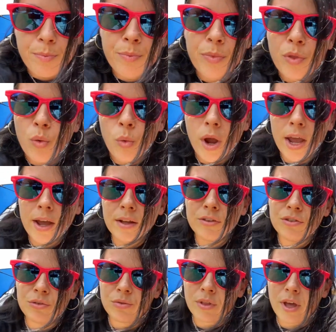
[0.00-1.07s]
the way I
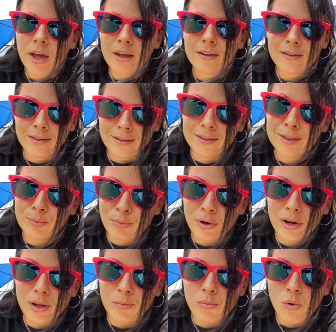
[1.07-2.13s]
do that, it's
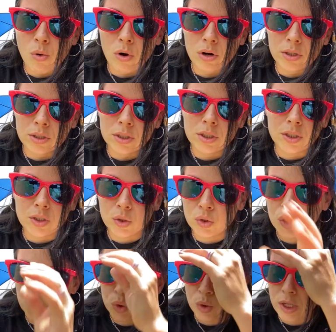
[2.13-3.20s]
pretty important. Don't
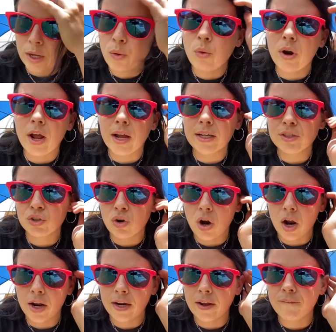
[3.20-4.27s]
do like what I
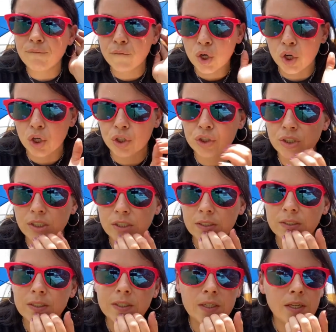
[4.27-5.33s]
tried at first.
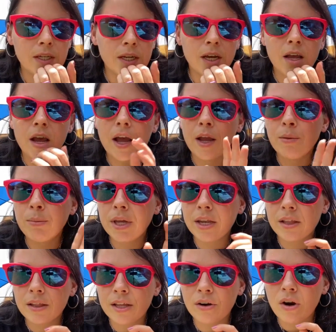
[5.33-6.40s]
I
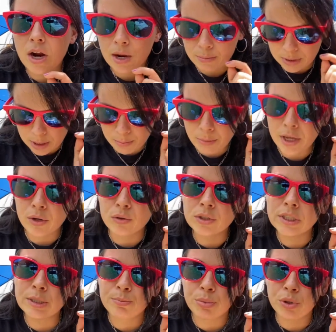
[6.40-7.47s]
immediately grabbed a metal
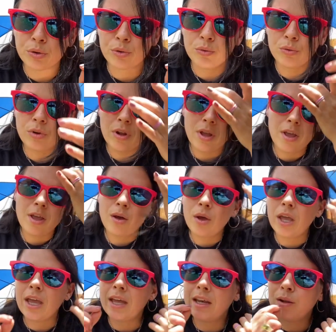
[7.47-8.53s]
spoon,
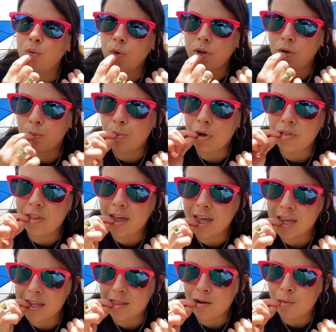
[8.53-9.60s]
and when you put that
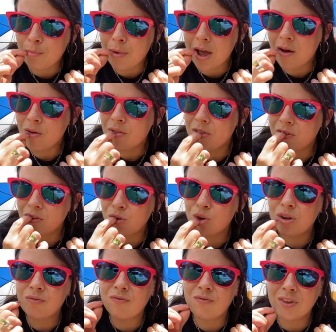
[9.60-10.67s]
in their mouth, you
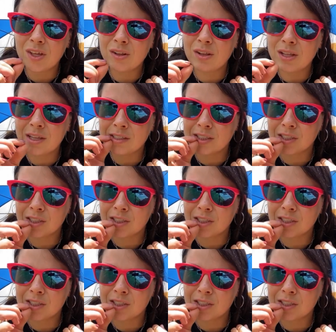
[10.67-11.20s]
can feel it